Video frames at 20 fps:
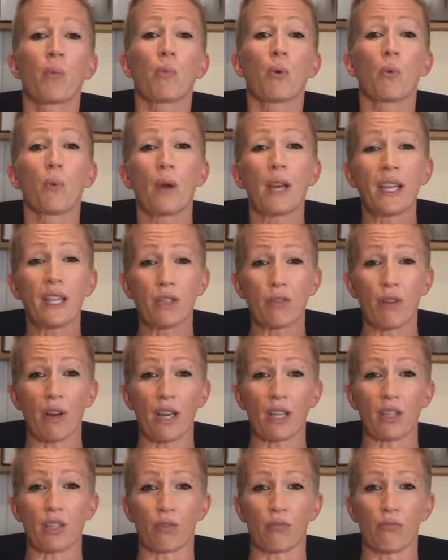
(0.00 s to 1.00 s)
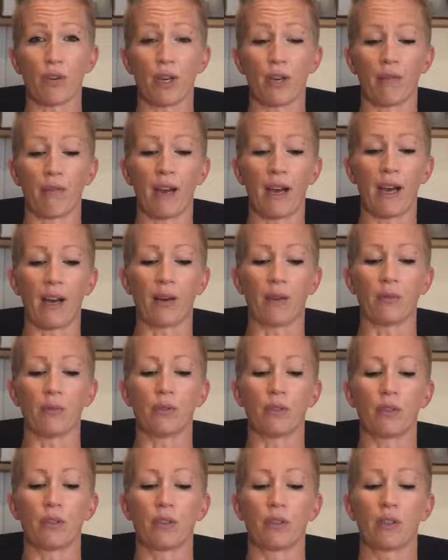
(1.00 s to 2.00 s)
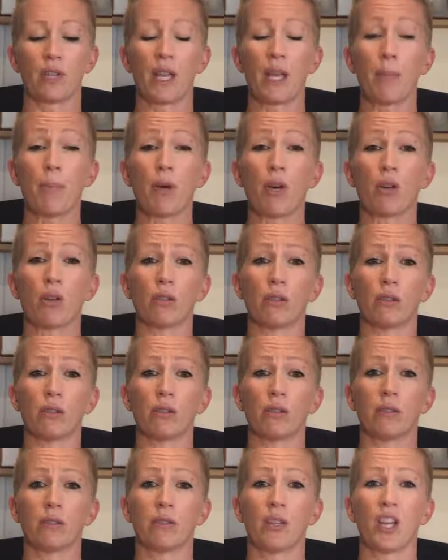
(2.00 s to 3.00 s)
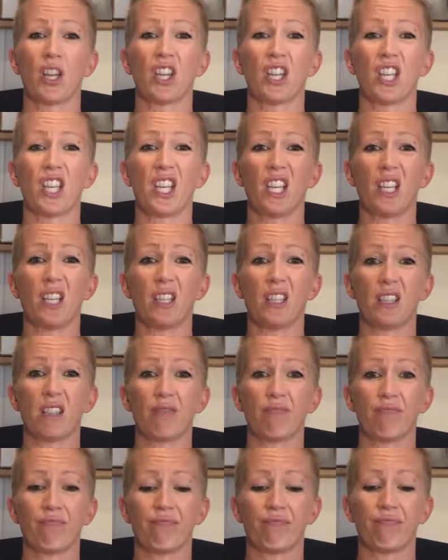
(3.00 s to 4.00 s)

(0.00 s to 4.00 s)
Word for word: but when he tried to run around, he buckled at the knees.